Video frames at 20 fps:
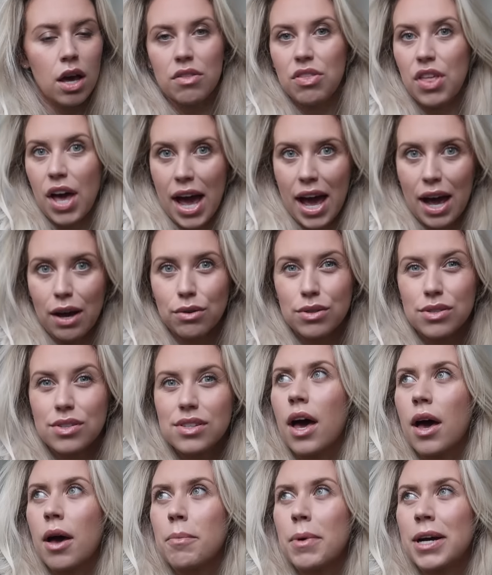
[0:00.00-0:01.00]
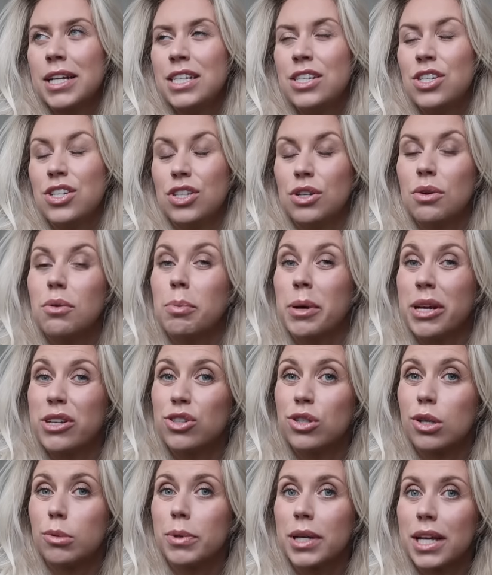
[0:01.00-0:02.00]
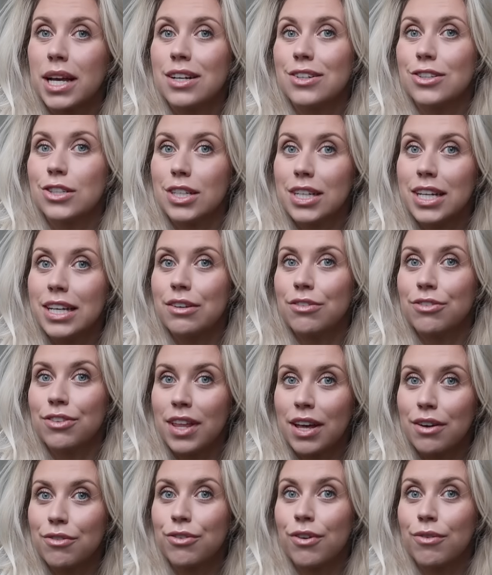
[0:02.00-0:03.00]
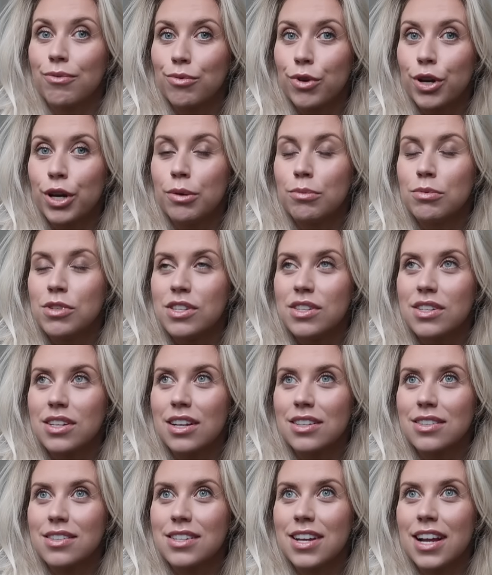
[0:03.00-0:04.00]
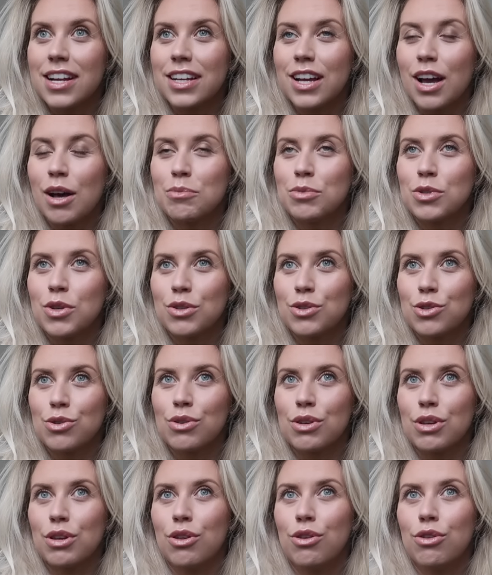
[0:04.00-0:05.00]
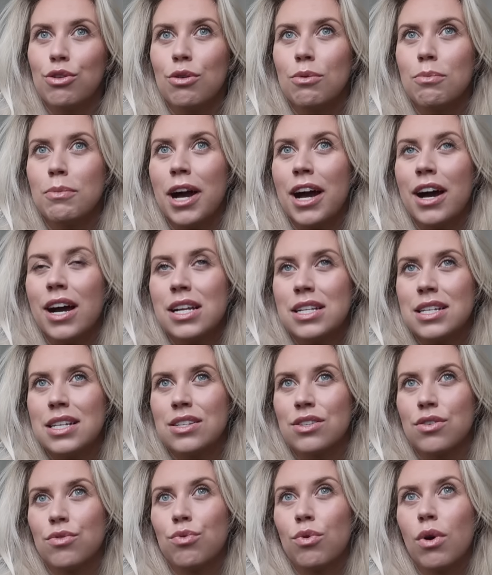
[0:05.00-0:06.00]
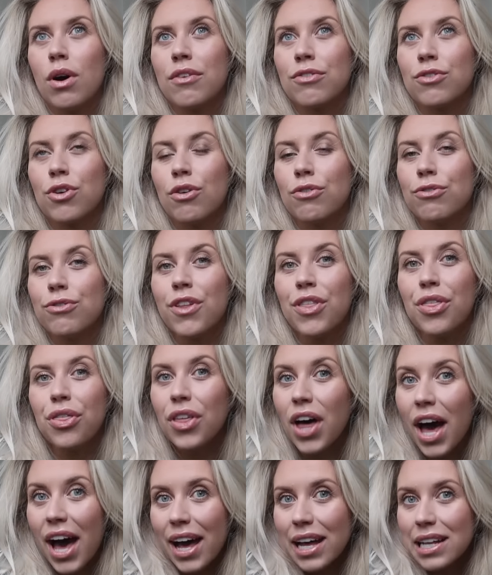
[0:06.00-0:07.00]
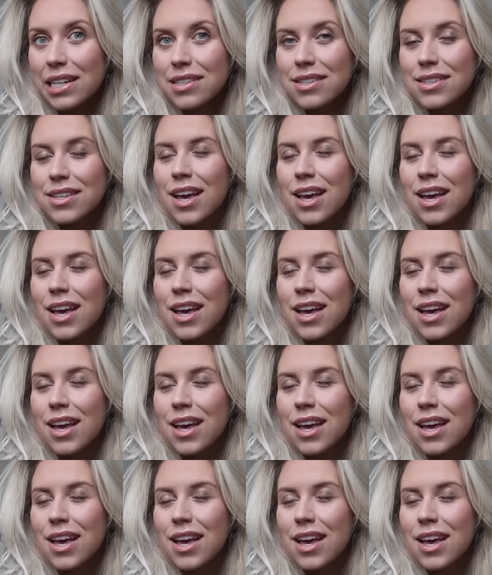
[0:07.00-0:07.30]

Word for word: the house. Um, I need to do a bit of shopping actually for that front room to start standing up. So I'll talk you through my ideas of what I've got for that.